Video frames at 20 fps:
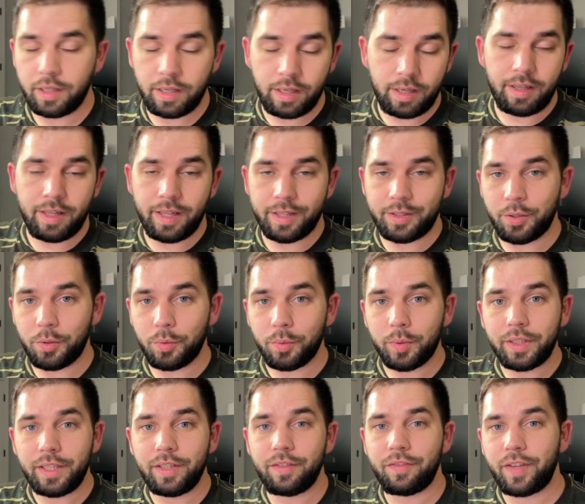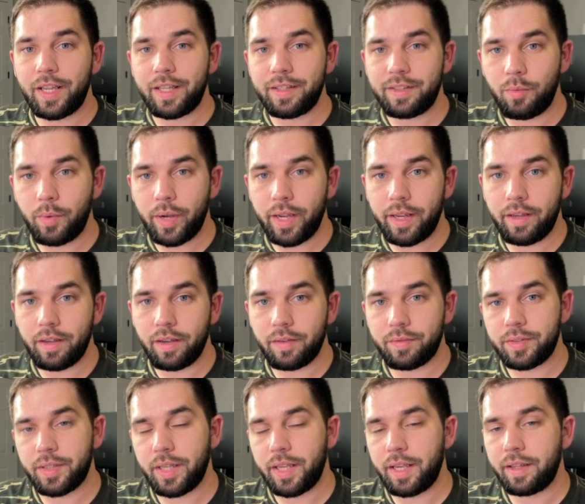It's a really fancy way of
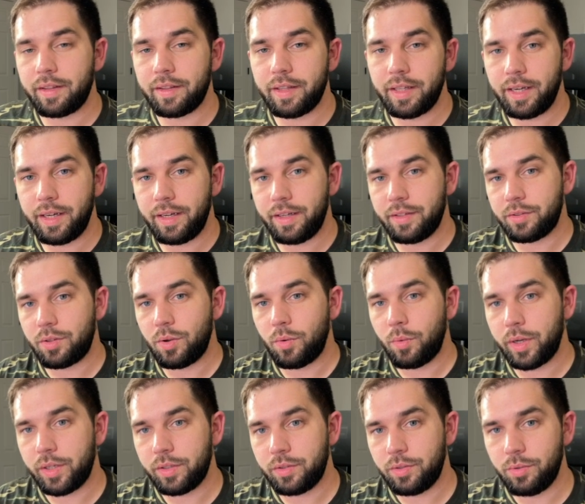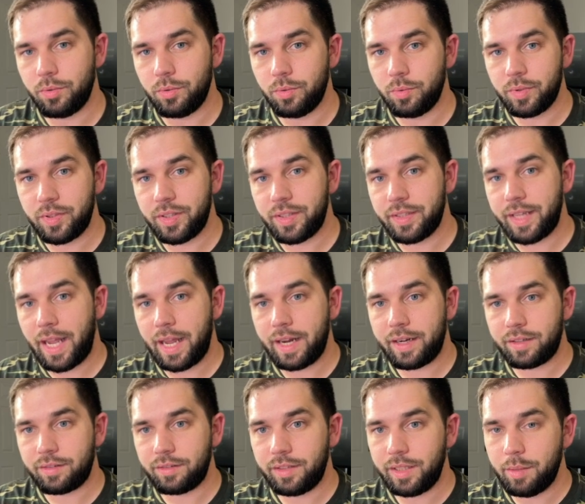saying that it is going to
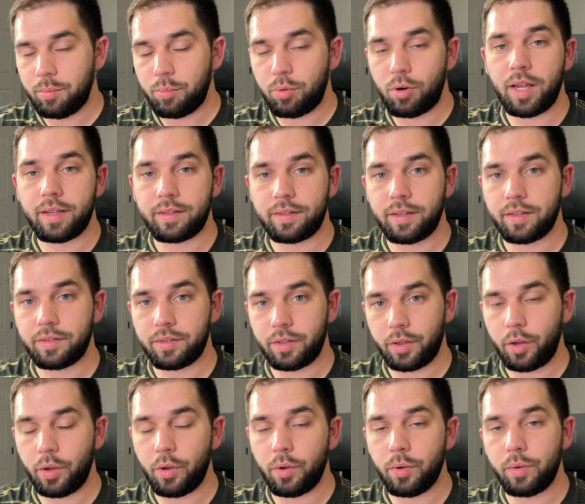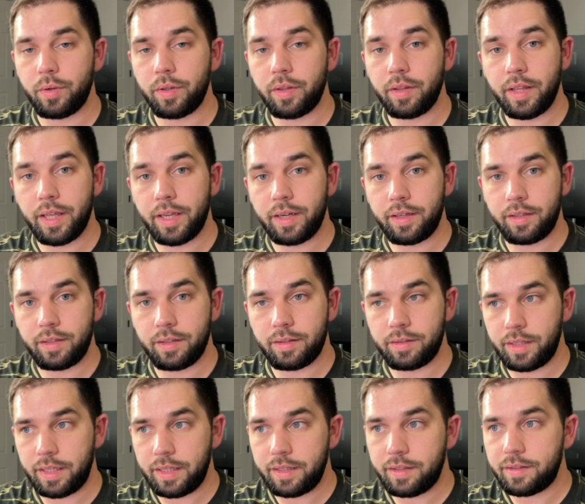statically process the code that is
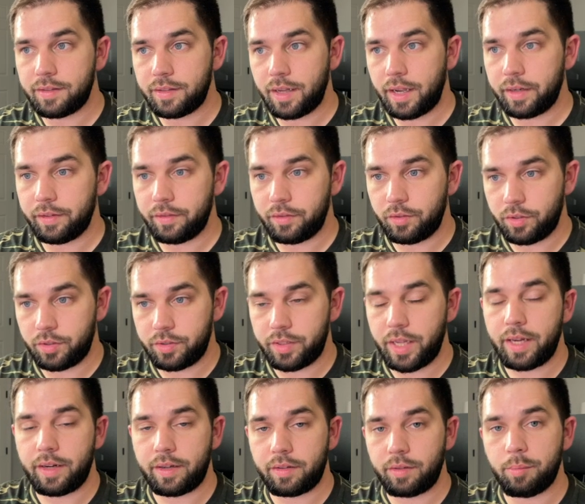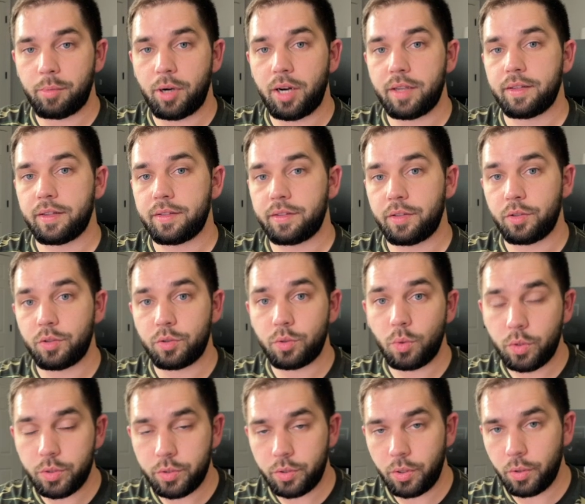inside, or statically process the
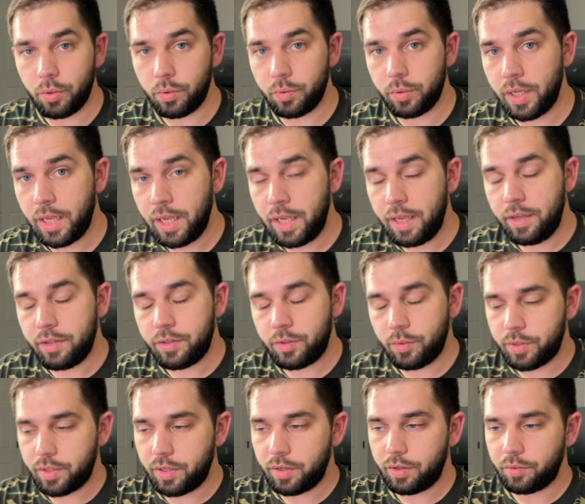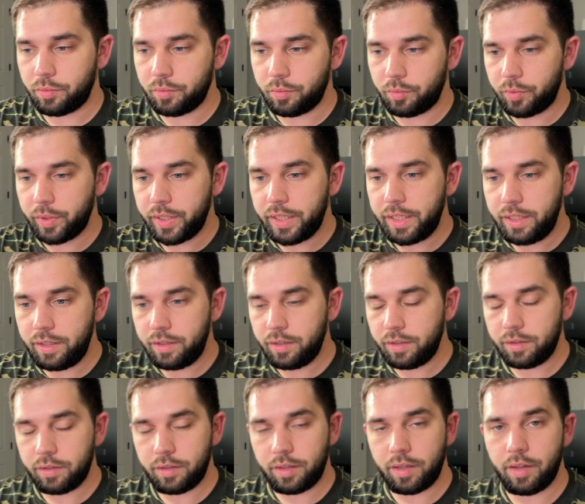source code. So it's going to read
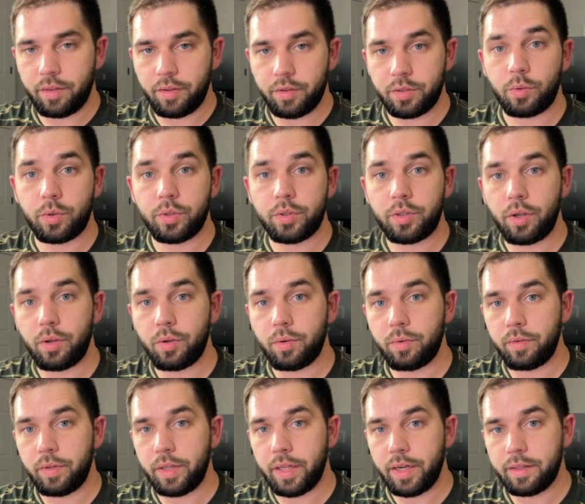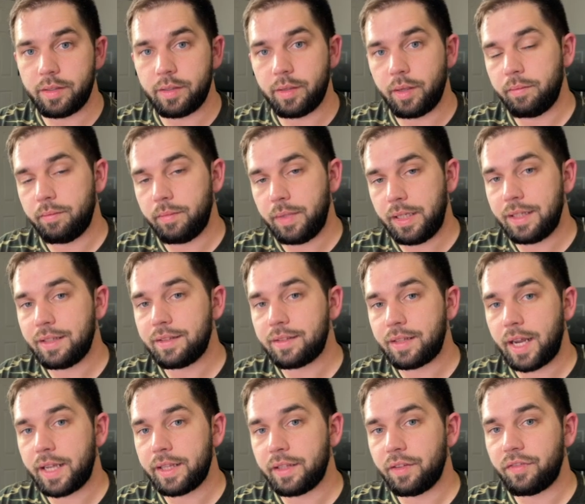the source code that is
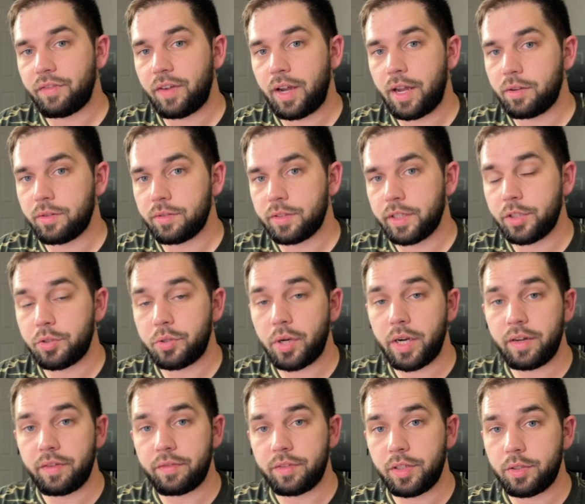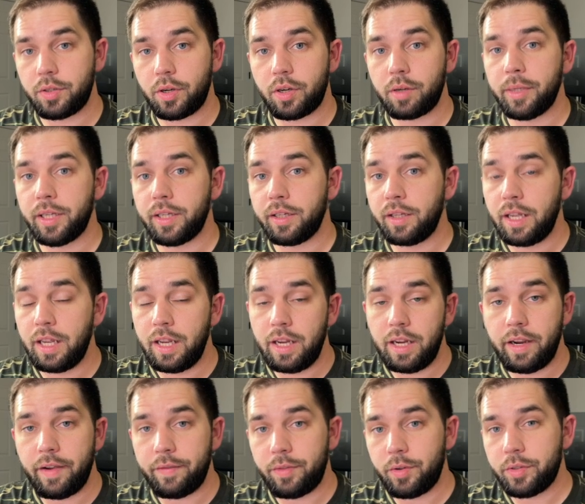inside the files and try to determine
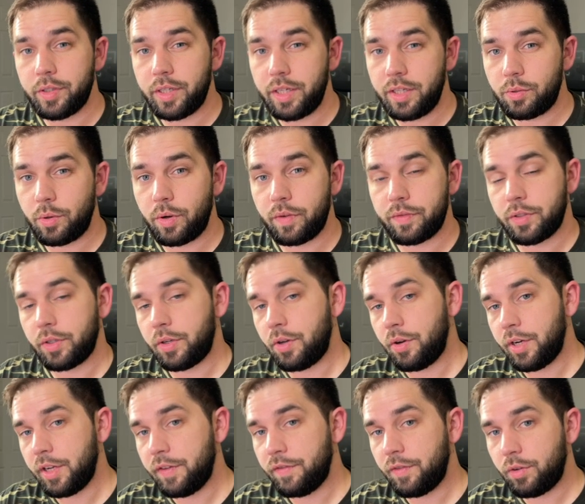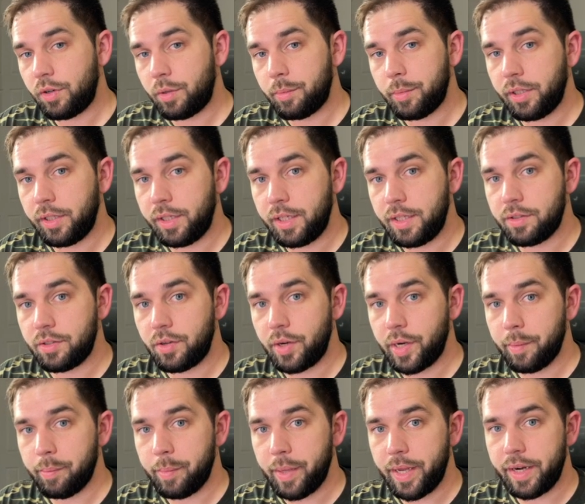if there's any sort of security vulnerabilities that are
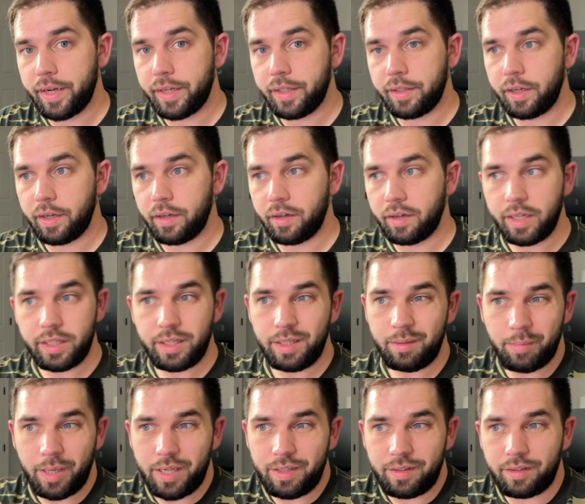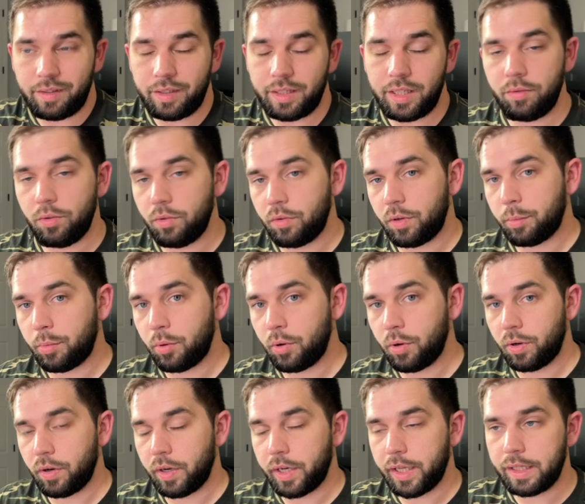embedded in there, and then basically give you a report
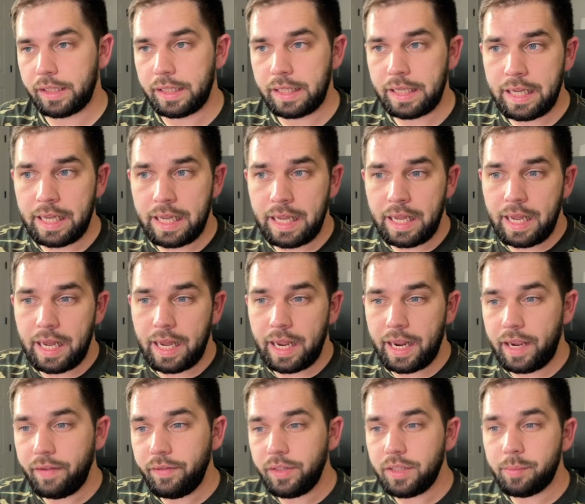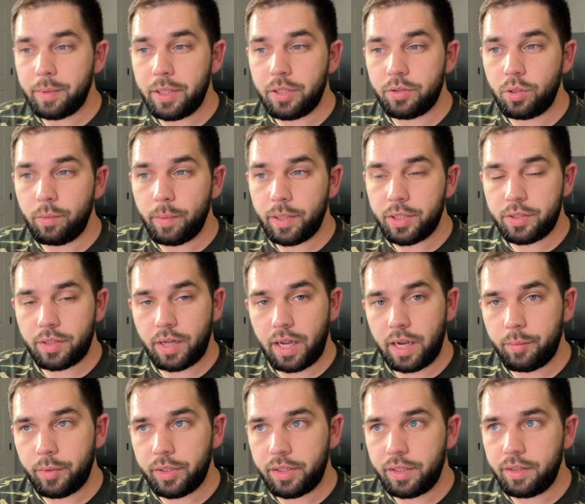on it. I haven't spent too much time
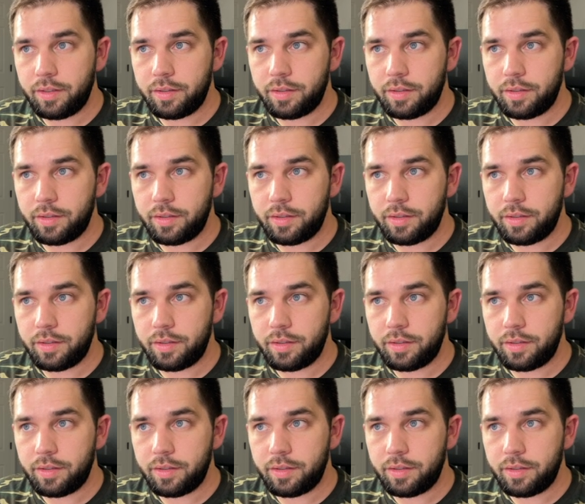with this,